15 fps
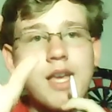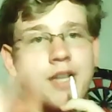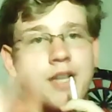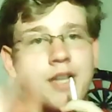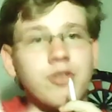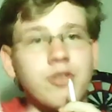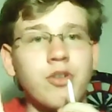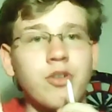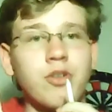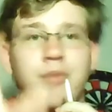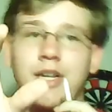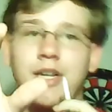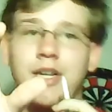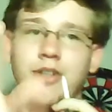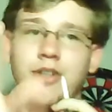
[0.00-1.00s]
It is on
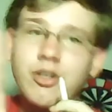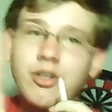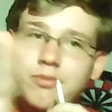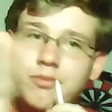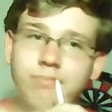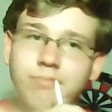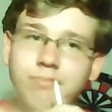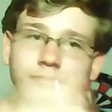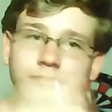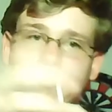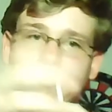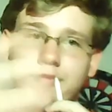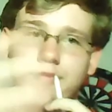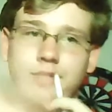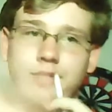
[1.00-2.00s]
my channel
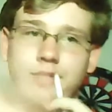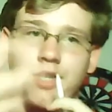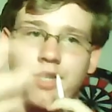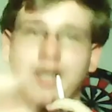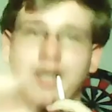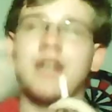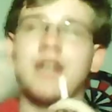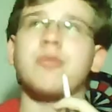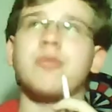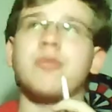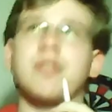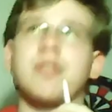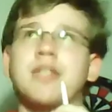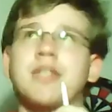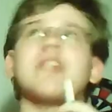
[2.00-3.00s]
it's like
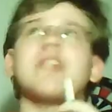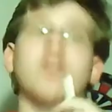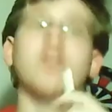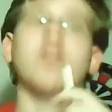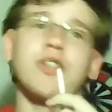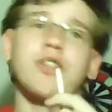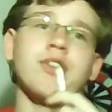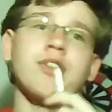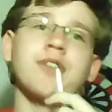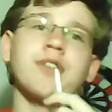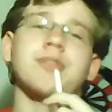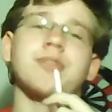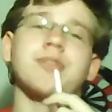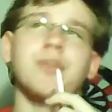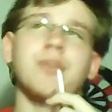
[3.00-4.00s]
actually linked on the
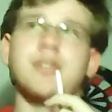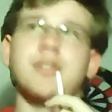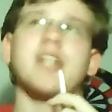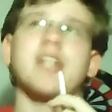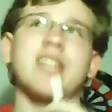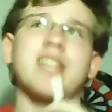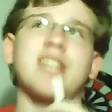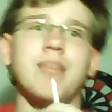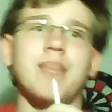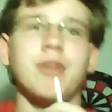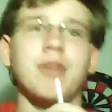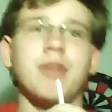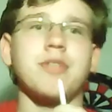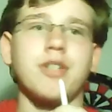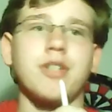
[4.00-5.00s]
channel, so it's like on the
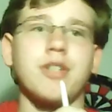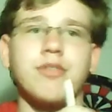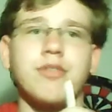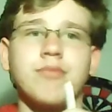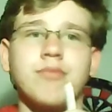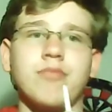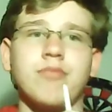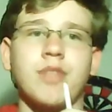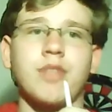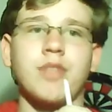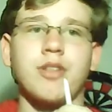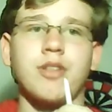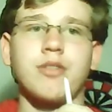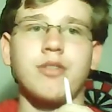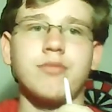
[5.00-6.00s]
about section, I
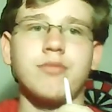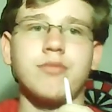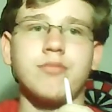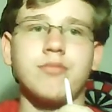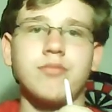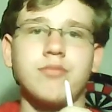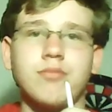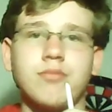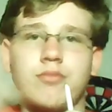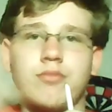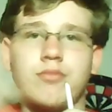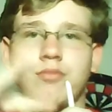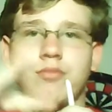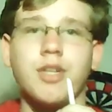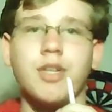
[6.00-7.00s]

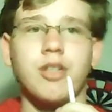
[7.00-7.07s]
think.